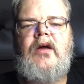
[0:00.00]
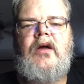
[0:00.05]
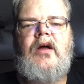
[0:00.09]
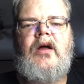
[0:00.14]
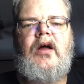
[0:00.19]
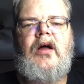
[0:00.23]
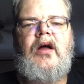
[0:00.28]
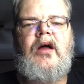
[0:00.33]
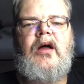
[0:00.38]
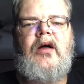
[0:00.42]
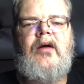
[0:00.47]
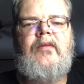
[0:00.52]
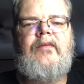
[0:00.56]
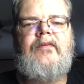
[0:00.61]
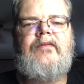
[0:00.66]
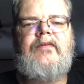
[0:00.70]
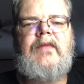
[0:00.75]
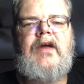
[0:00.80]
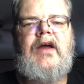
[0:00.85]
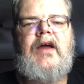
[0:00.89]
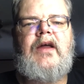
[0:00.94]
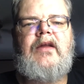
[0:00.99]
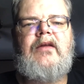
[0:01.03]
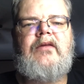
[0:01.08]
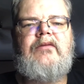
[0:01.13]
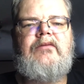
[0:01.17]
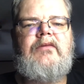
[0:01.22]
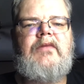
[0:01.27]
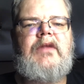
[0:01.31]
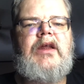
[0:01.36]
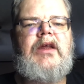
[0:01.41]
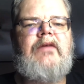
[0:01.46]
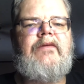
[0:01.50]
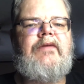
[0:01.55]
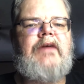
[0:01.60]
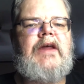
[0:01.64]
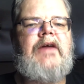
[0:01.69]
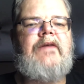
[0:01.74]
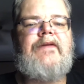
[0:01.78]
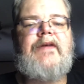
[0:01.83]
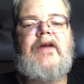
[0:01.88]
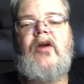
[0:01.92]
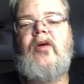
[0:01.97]
And
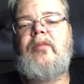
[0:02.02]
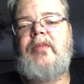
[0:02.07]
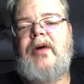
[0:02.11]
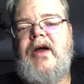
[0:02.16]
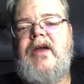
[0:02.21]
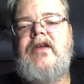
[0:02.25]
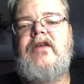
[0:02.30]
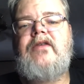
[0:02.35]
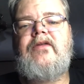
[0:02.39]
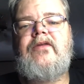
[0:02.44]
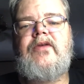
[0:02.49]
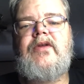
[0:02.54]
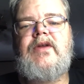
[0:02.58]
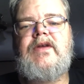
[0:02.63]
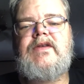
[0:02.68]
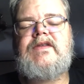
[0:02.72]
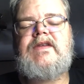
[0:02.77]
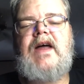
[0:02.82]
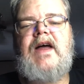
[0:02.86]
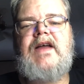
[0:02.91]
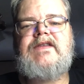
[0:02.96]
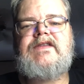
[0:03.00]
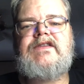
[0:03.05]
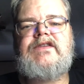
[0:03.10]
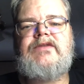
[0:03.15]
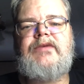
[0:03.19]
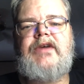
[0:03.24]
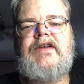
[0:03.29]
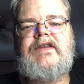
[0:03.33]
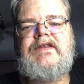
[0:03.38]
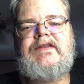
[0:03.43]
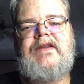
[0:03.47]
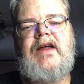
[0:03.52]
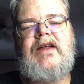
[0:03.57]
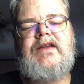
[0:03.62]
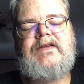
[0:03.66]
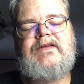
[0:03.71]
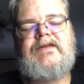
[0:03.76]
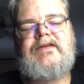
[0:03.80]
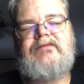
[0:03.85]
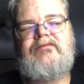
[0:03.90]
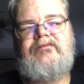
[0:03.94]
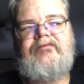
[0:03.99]
if they don't pay you for those last 2 weeks,
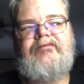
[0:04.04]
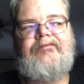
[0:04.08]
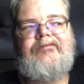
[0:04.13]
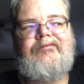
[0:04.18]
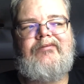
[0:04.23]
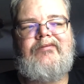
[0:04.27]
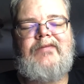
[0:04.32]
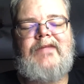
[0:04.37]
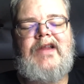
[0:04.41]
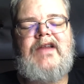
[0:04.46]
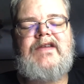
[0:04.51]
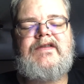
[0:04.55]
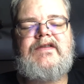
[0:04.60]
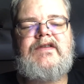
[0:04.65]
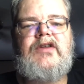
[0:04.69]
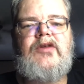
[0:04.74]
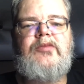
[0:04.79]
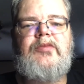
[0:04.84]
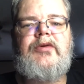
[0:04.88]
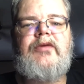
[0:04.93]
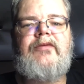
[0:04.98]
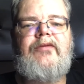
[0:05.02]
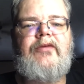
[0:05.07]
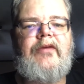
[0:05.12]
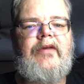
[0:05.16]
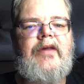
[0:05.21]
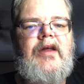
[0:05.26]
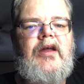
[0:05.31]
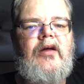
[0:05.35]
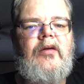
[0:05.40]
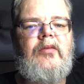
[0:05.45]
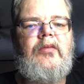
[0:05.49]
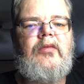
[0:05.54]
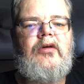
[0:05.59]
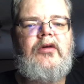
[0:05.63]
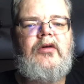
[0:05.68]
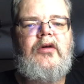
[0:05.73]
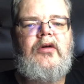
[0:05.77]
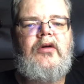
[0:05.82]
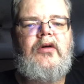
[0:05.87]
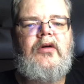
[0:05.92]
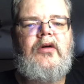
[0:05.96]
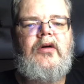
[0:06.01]
that's stupid for them,
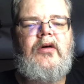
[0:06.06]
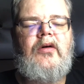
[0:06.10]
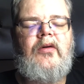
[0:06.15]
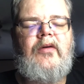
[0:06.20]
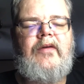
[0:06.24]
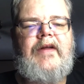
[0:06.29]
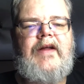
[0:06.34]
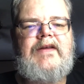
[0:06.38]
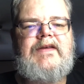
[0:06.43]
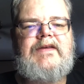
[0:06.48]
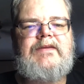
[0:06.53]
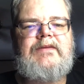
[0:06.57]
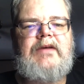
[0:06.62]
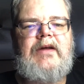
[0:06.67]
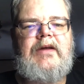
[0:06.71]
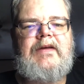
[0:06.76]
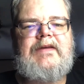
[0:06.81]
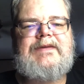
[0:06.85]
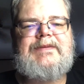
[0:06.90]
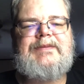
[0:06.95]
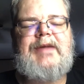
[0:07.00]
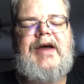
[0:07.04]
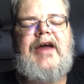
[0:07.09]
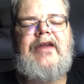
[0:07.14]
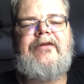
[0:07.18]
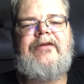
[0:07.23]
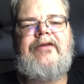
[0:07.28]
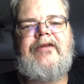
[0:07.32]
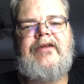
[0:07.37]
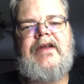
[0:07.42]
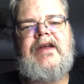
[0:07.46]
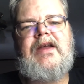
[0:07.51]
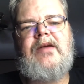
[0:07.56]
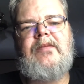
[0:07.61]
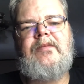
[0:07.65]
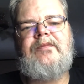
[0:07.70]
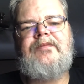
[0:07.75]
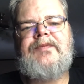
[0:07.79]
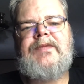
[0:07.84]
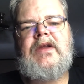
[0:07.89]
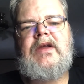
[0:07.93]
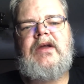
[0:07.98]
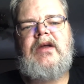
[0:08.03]
or that's bad for them.
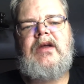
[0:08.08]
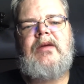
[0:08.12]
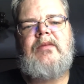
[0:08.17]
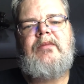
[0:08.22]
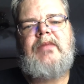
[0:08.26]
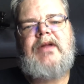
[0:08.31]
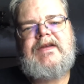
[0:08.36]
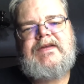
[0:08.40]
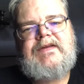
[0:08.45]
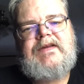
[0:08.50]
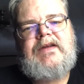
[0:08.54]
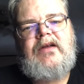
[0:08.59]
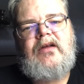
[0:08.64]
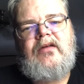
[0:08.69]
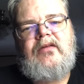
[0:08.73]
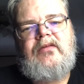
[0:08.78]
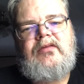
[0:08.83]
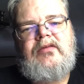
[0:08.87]
But still,